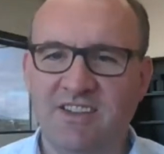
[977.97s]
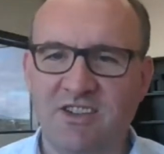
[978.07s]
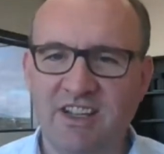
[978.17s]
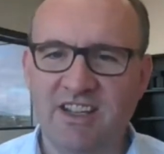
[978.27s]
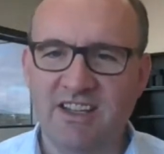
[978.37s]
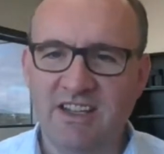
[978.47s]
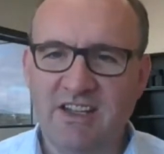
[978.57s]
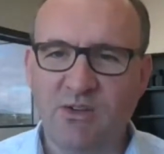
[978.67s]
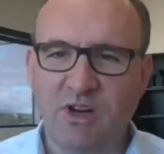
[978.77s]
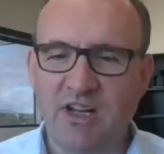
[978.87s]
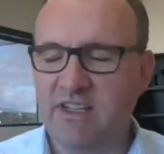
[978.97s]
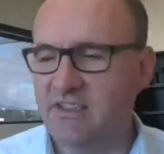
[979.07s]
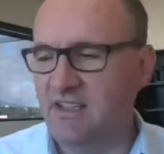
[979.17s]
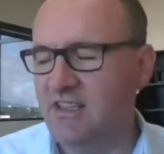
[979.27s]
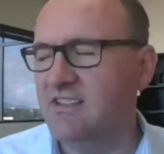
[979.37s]
Okay, well, I
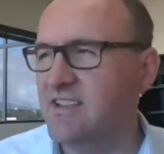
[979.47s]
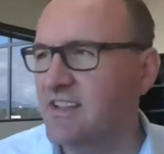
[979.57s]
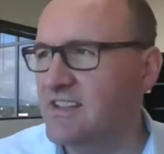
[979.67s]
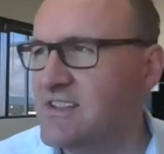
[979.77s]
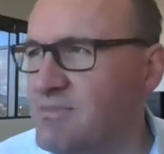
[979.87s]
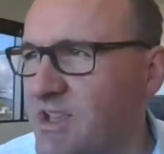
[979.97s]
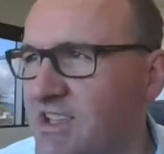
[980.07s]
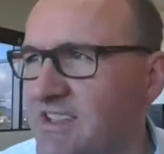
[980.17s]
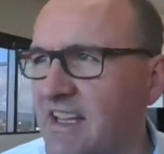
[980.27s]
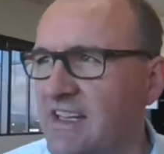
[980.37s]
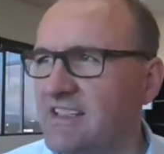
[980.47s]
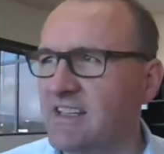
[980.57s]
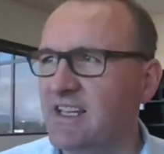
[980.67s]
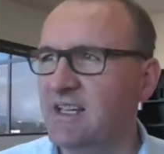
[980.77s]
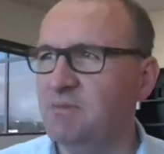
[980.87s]
can speak to
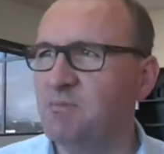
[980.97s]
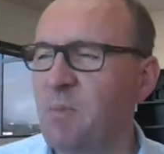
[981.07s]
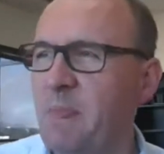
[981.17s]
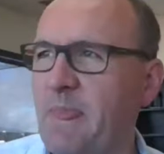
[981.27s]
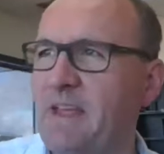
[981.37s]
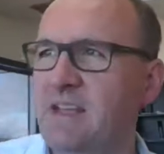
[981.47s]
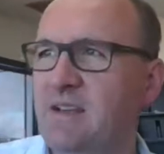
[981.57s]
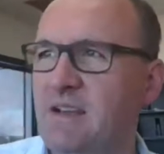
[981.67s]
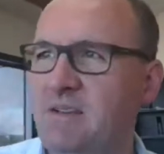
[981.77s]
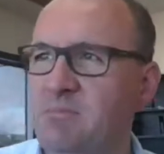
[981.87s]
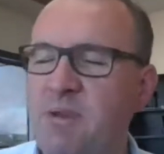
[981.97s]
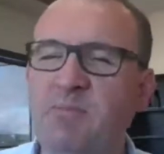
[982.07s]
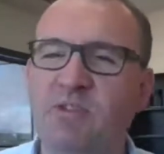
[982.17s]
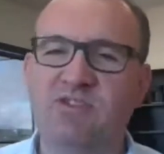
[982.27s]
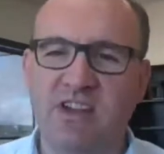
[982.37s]
that.
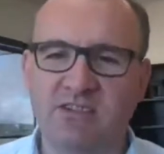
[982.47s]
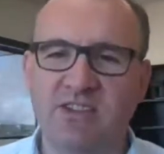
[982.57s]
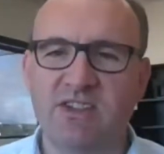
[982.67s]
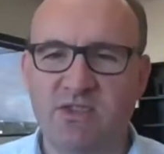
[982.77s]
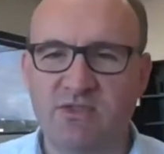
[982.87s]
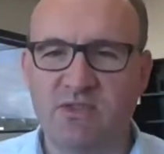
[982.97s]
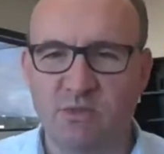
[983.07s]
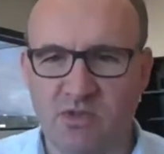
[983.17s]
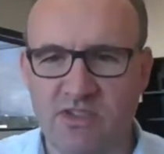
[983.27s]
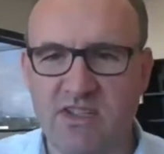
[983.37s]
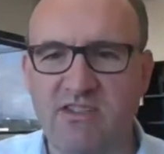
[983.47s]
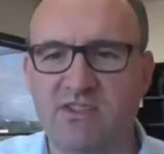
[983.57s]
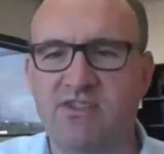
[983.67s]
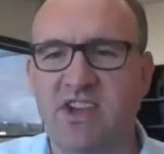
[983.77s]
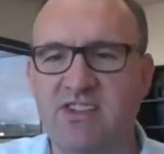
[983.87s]
People generally use the words
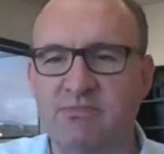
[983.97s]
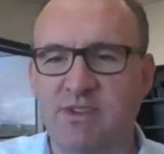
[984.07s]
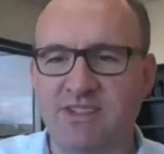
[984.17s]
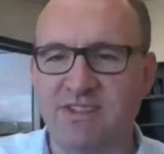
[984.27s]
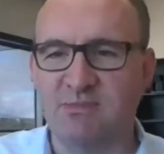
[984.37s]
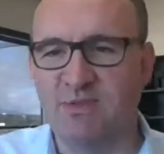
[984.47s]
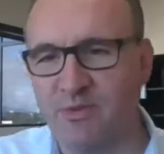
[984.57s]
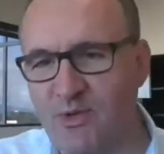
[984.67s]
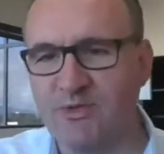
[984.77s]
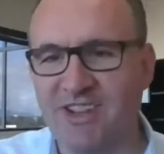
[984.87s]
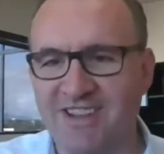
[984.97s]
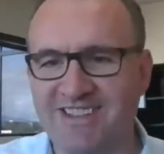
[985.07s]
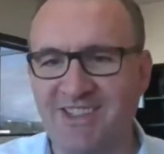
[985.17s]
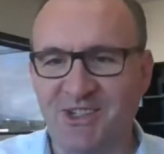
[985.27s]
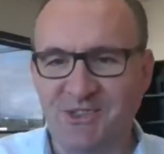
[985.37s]
interchangeably. So before we
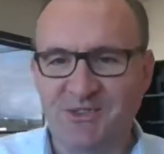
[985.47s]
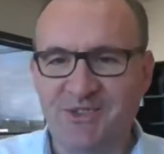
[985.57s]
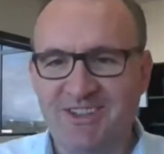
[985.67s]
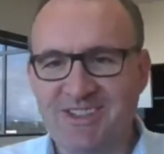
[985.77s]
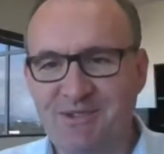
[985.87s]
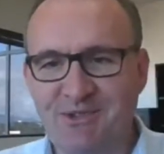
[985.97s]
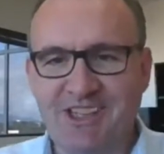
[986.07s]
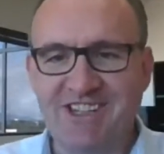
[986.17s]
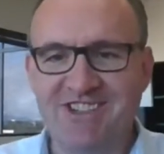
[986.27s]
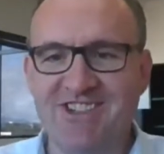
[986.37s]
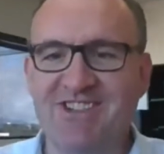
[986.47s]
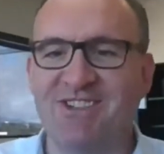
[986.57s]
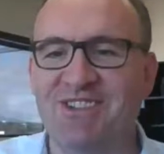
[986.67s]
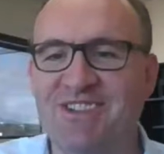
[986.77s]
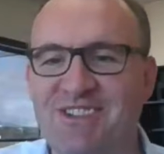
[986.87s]
get religious
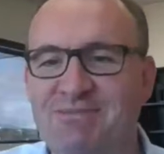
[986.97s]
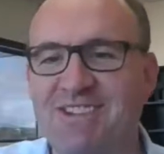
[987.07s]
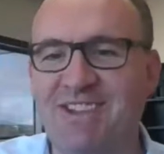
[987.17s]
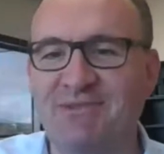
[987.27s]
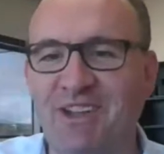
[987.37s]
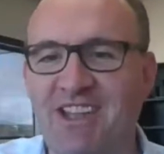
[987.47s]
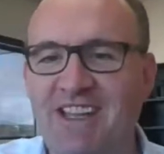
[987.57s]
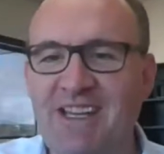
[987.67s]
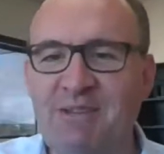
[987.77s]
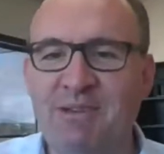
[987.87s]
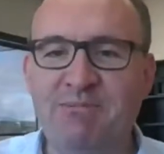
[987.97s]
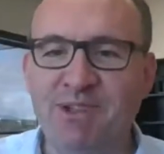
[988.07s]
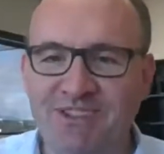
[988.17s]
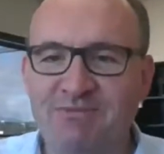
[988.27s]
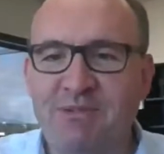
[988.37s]
or specific,
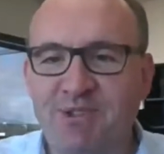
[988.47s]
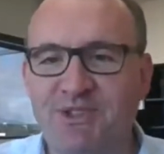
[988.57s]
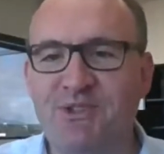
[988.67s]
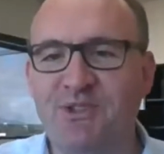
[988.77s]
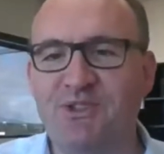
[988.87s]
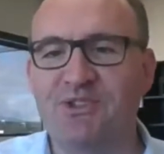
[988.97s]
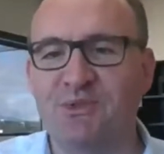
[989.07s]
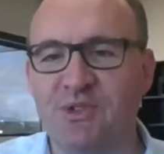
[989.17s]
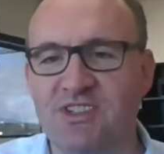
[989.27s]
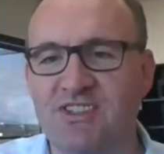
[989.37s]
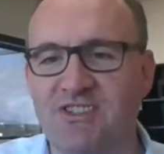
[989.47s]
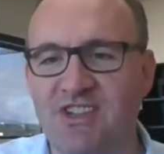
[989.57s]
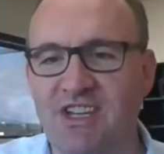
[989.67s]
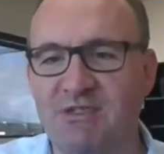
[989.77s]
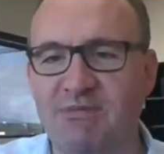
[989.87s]
people do use the words
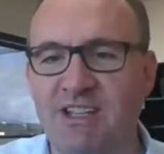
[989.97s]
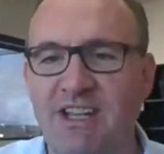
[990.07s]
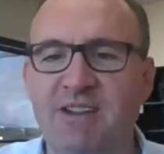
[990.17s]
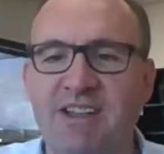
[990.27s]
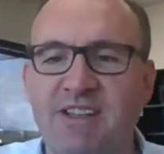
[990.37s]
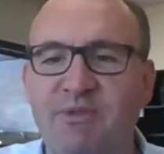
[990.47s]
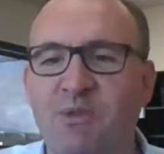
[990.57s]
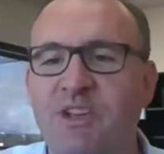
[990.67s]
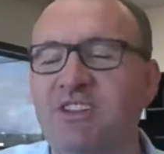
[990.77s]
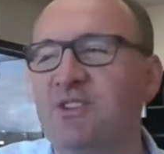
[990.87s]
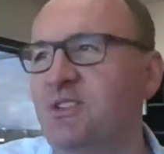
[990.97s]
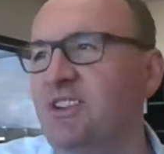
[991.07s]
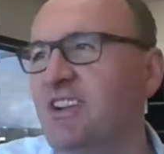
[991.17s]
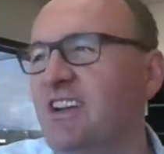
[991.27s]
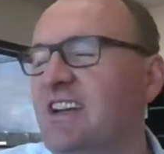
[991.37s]
interchangeably, and even we do
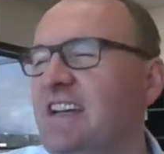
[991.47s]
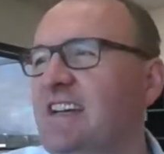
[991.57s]
here,